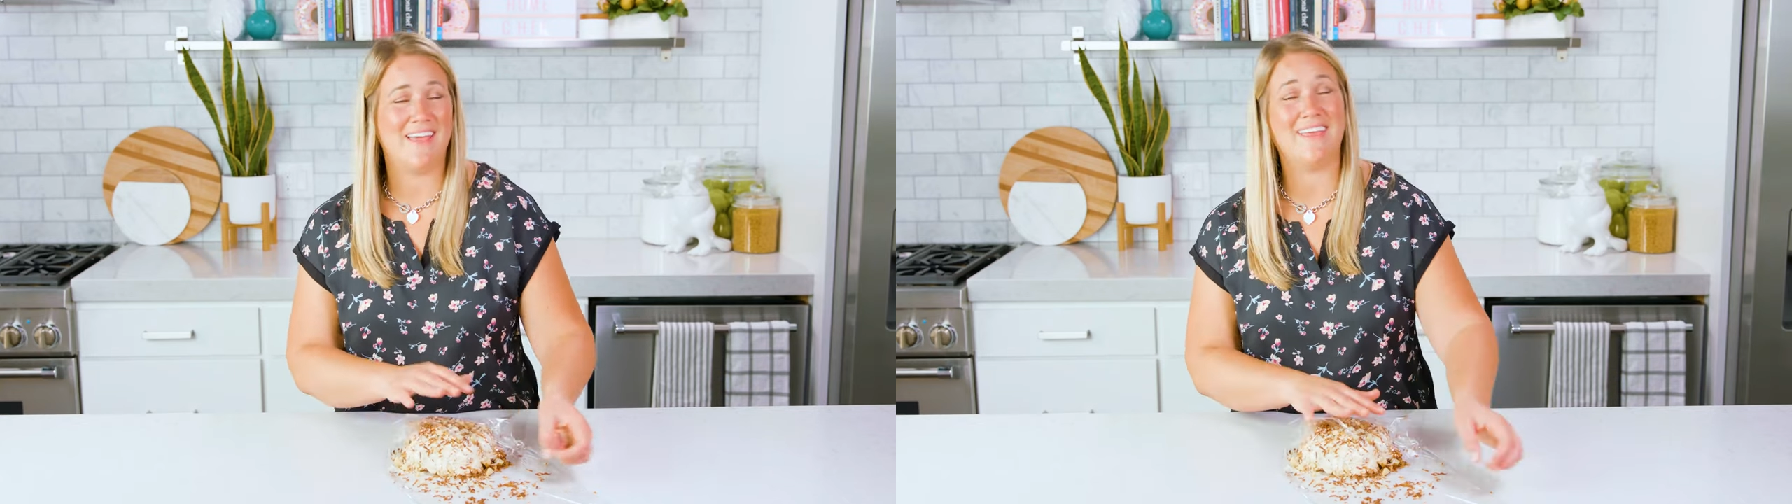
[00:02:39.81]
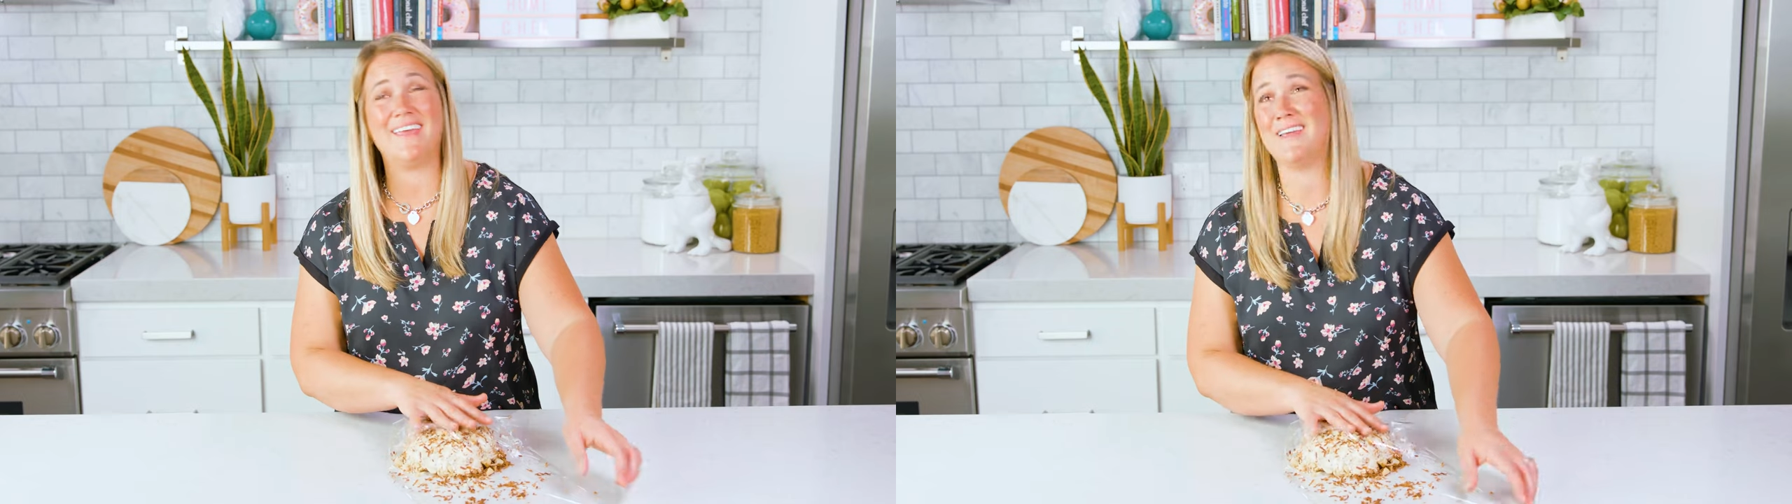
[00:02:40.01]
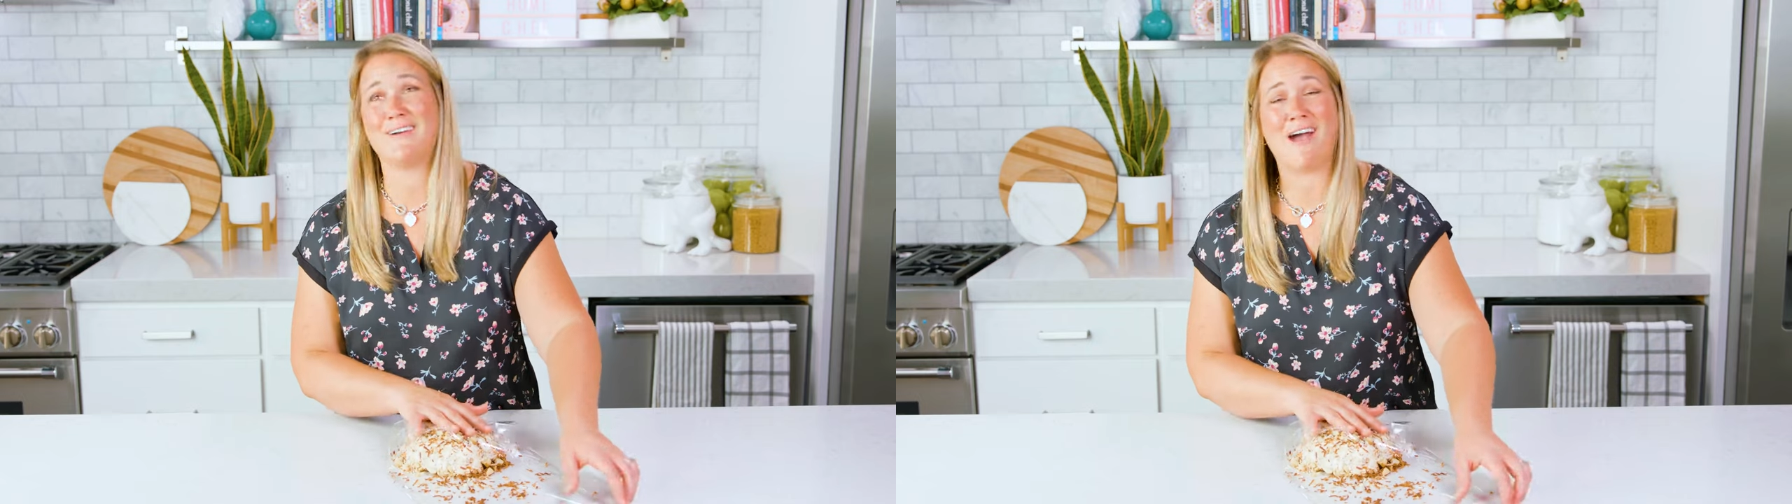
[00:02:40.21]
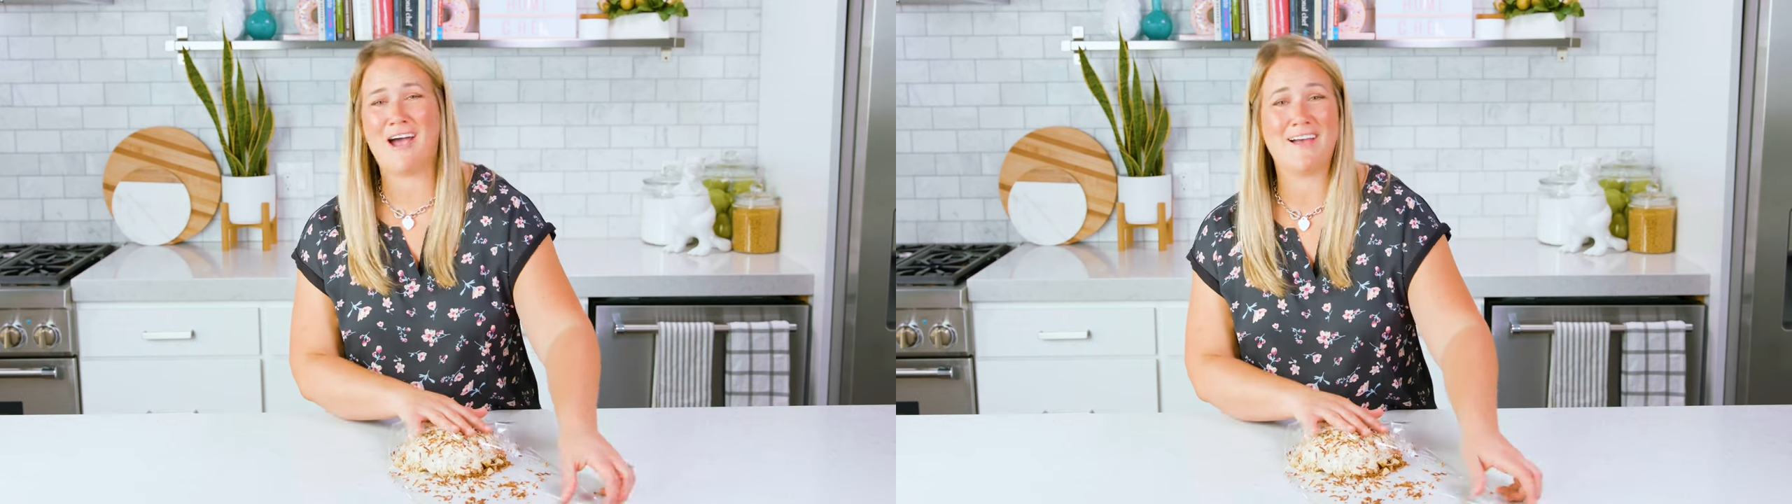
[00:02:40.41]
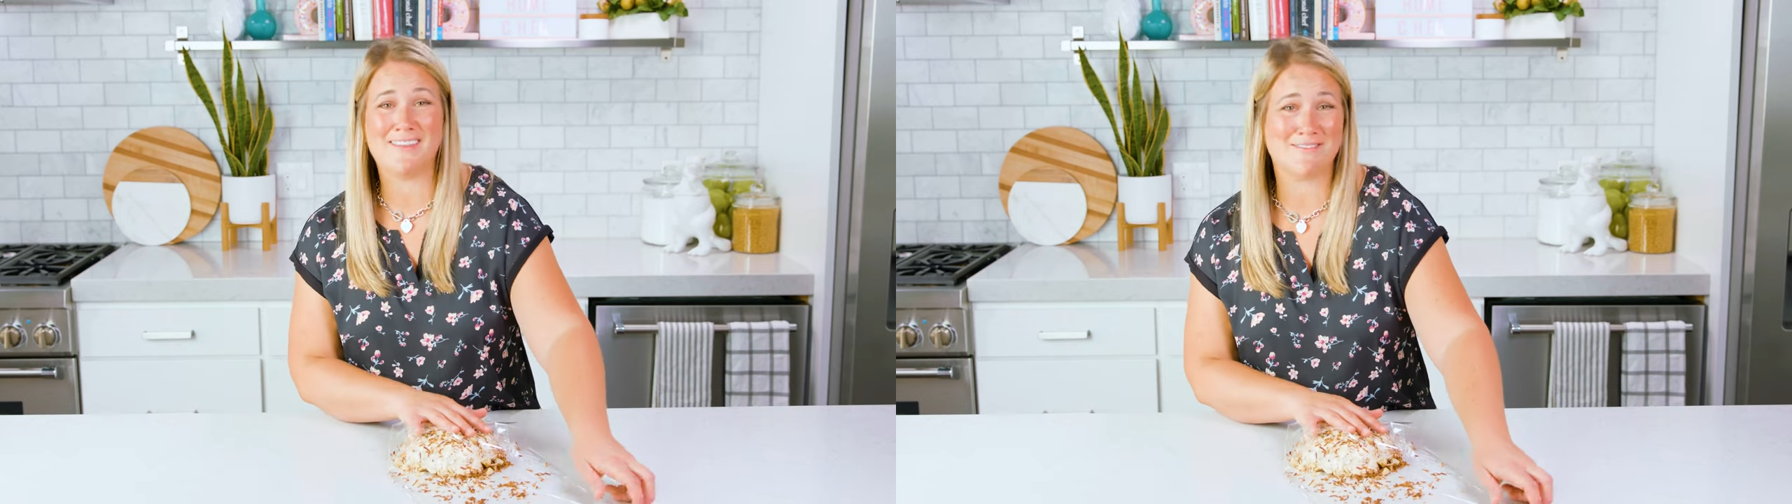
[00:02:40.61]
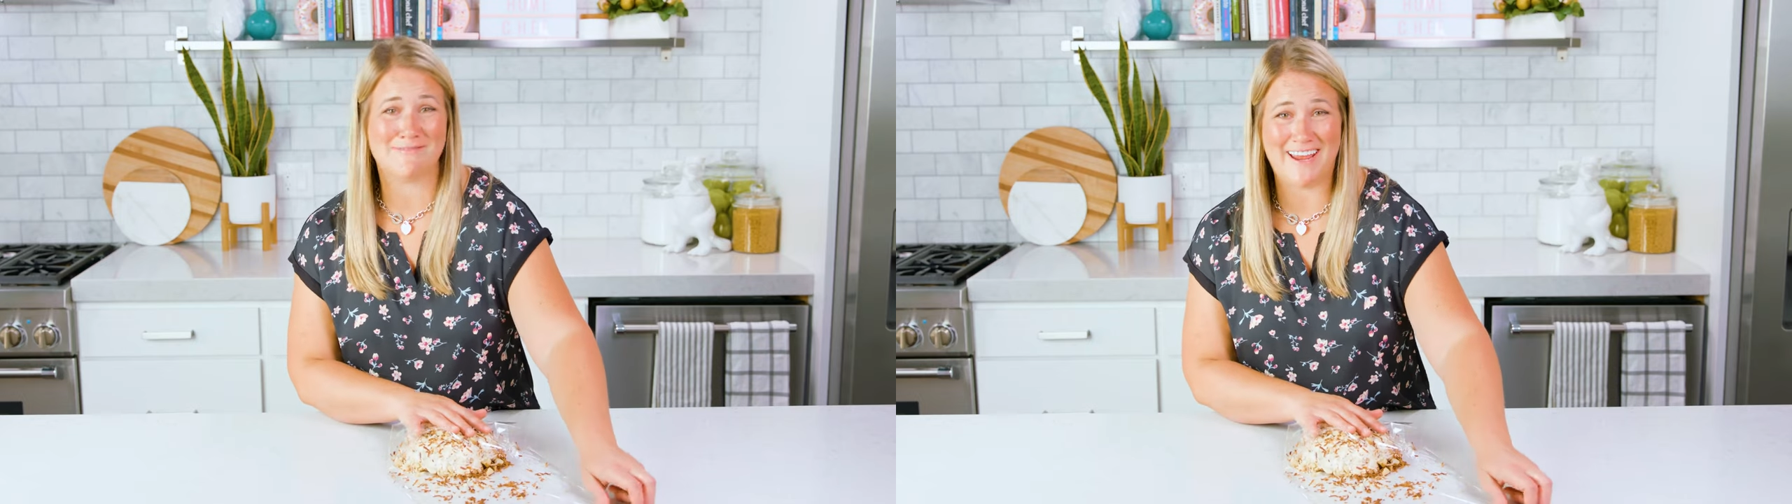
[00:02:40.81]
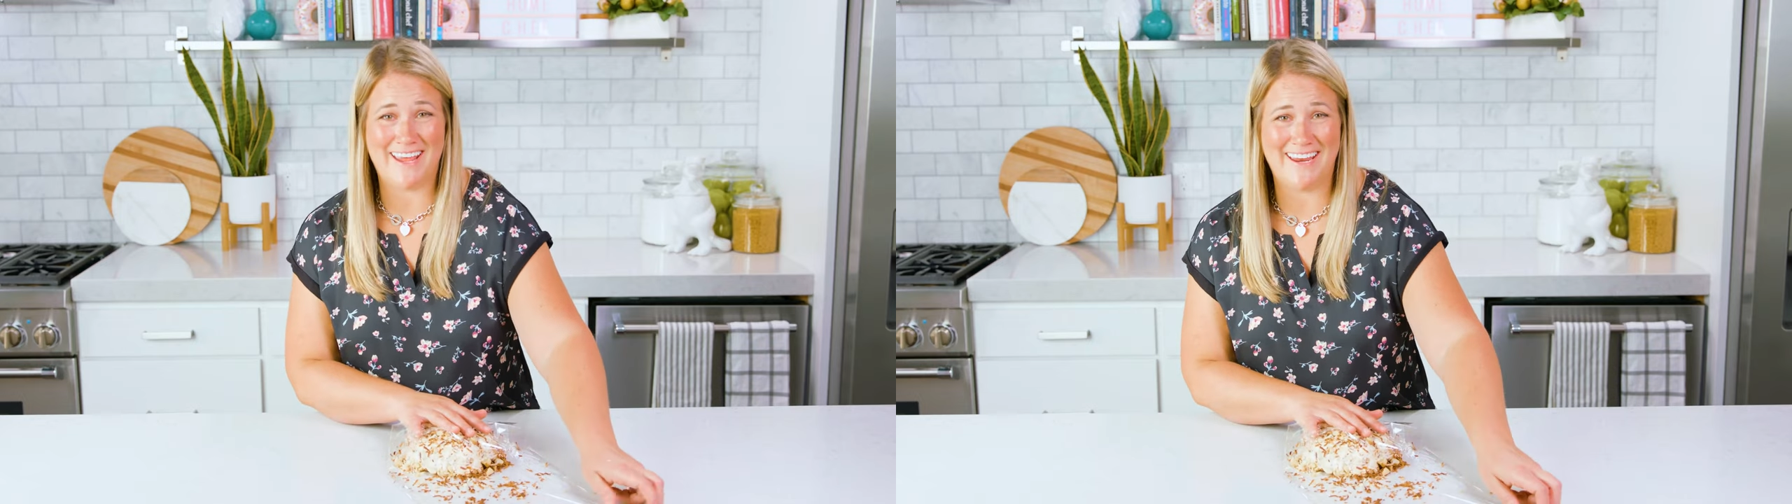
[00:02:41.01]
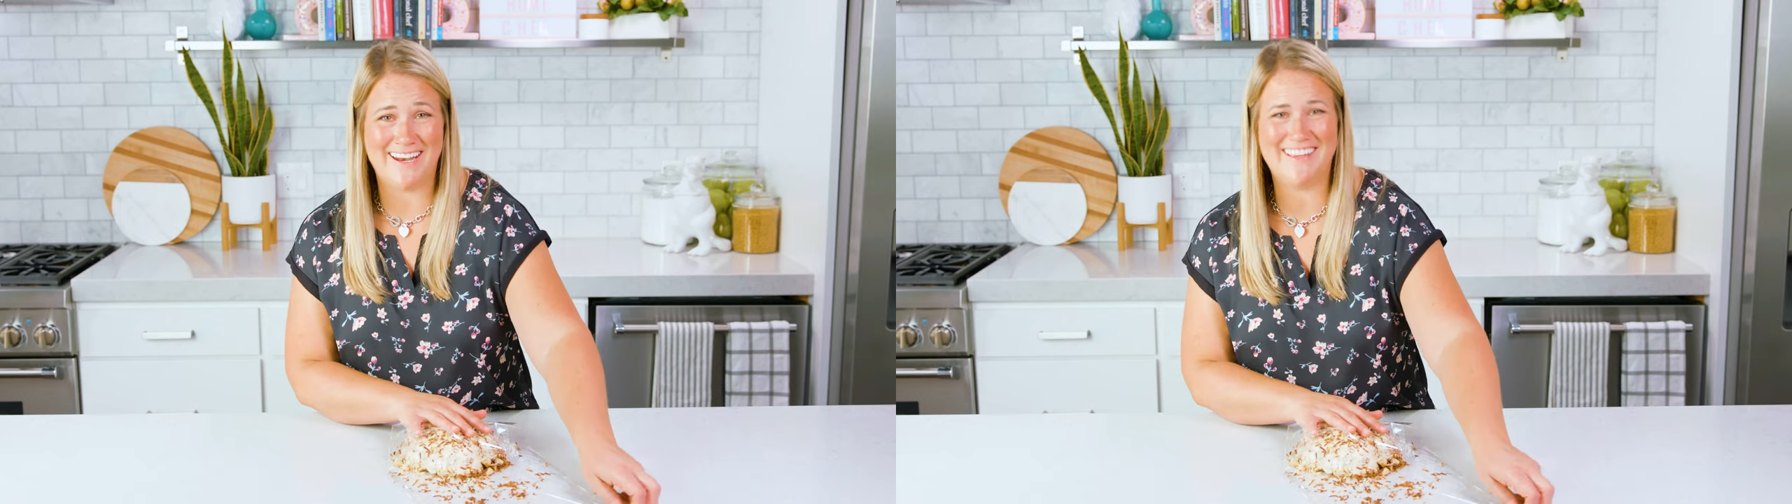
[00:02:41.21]
and getting caught in the
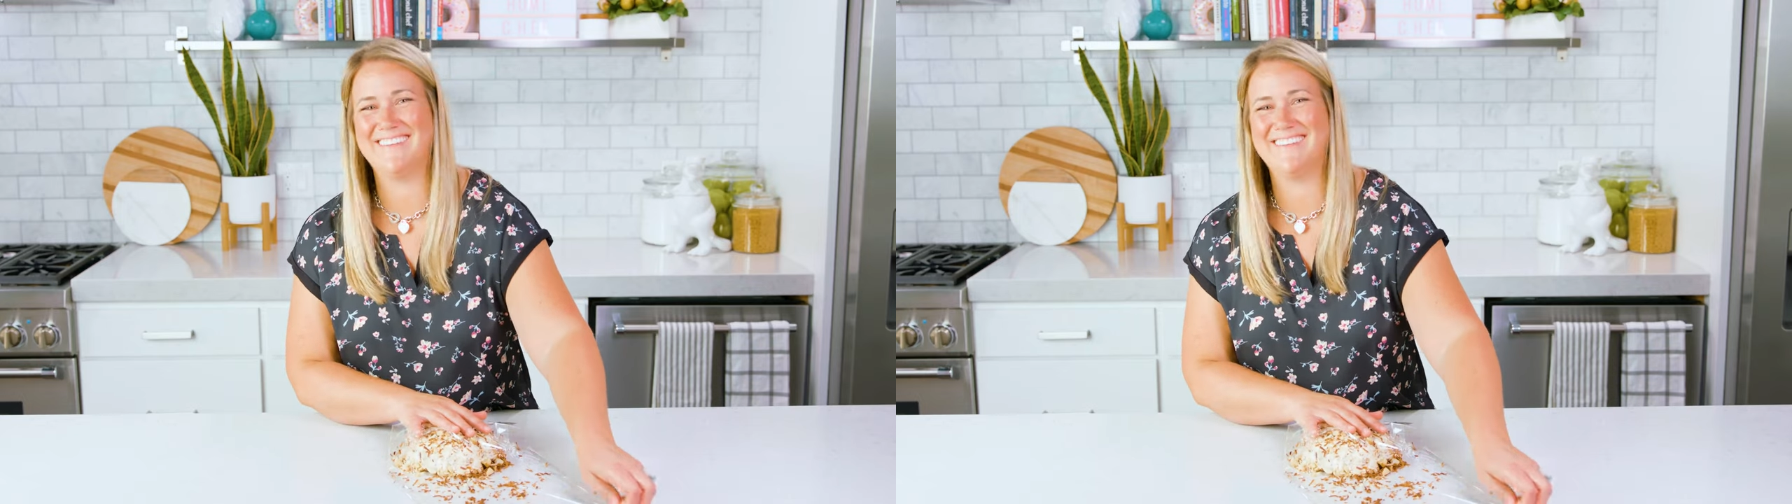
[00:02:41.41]
rain?